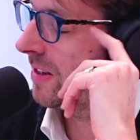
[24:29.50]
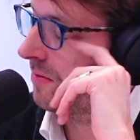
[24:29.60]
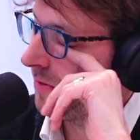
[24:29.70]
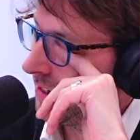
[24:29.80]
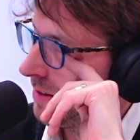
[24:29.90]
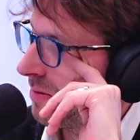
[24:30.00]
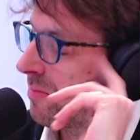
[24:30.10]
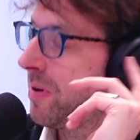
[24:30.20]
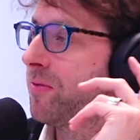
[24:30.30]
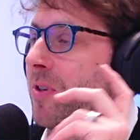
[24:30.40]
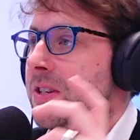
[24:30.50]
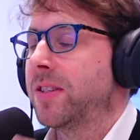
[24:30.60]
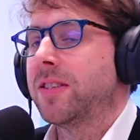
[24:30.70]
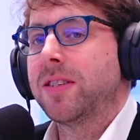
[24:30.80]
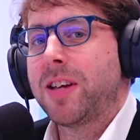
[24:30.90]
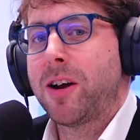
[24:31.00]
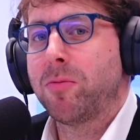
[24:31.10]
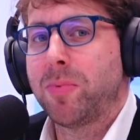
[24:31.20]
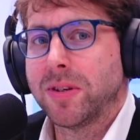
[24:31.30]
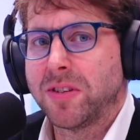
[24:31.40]
it affected one of my friends who's a
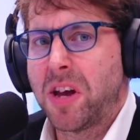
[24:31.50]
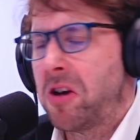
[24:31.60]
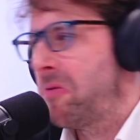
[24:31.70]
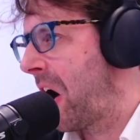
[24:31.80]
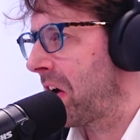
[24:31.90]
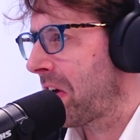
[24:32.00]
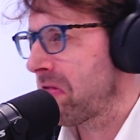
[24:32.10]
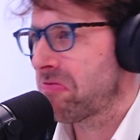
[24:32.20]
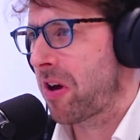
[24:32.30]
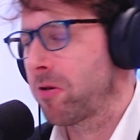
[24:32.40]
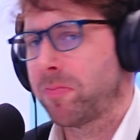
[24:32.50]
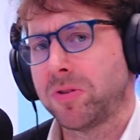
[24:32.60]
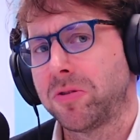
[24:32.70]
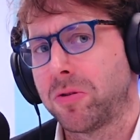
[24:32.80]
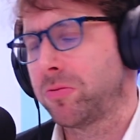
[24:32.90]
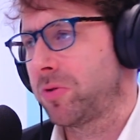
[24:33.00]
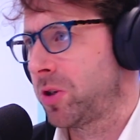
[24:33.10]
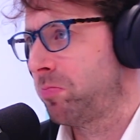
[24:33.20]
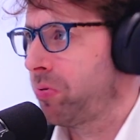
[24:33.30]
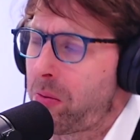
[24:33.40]
therapist, saying, wow, that therapist has got all
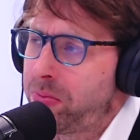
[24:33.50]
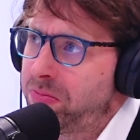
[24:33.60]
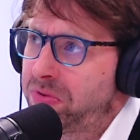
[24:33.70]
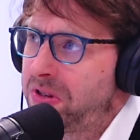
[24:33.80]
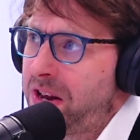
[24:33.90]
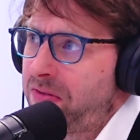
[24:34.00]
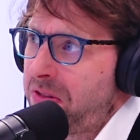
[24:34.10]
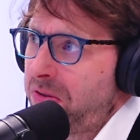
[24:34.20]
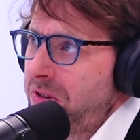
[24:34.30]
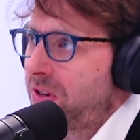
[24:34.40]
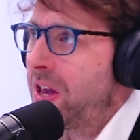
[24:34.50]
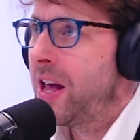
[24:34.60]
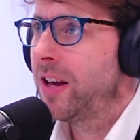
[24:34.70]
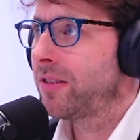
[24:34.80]
these problems and they've had all these things.